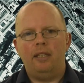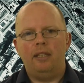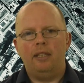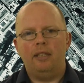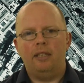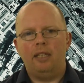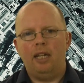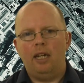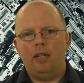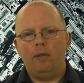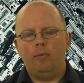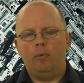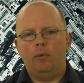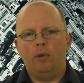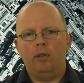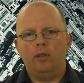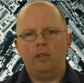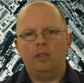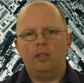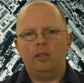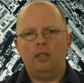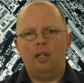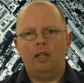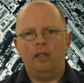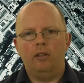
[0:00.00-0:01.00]
The debt we're
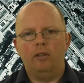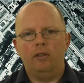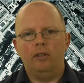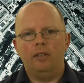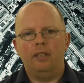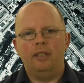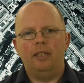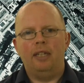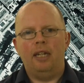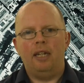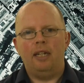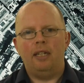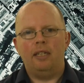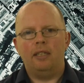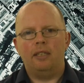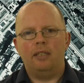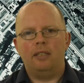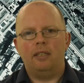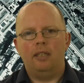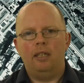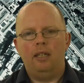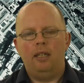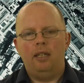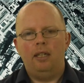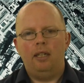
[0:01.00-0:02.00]
under today
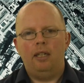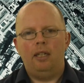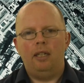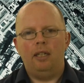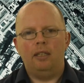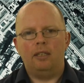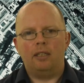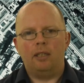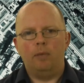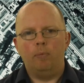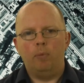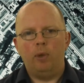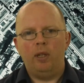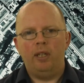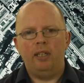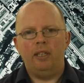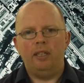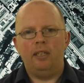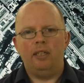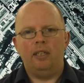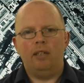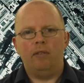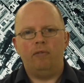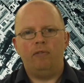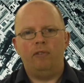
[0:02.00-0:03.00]
is
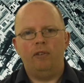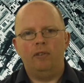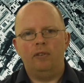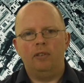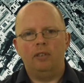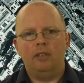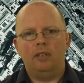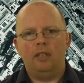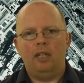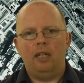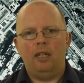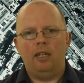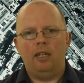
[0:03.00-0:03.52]
completely different